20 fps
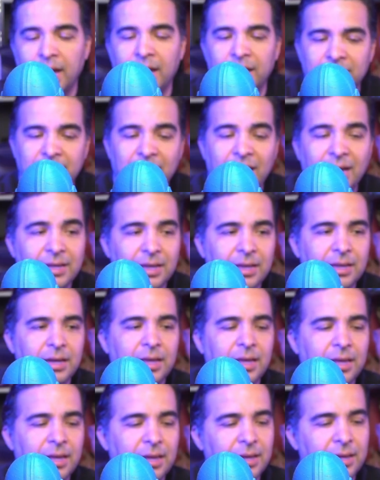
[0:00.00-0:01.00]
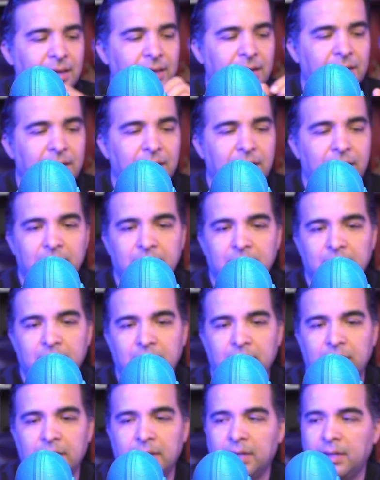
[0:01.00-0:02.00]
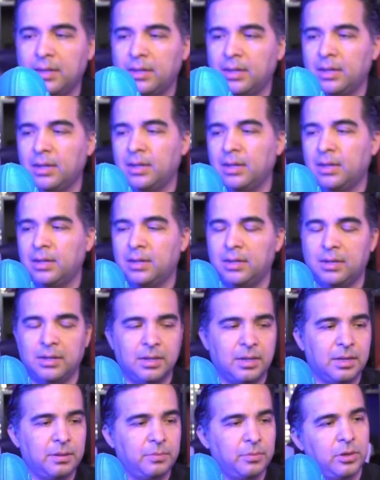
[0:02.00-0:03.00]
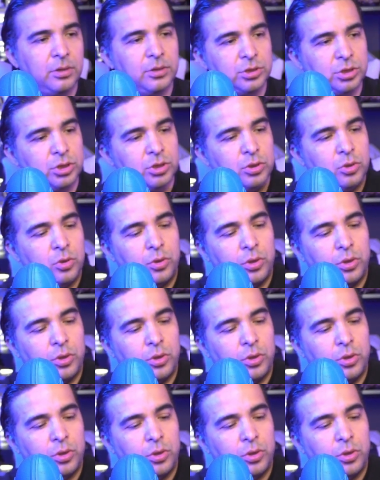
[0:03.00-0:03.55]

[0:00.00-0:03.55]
And technically, like I'm gonna show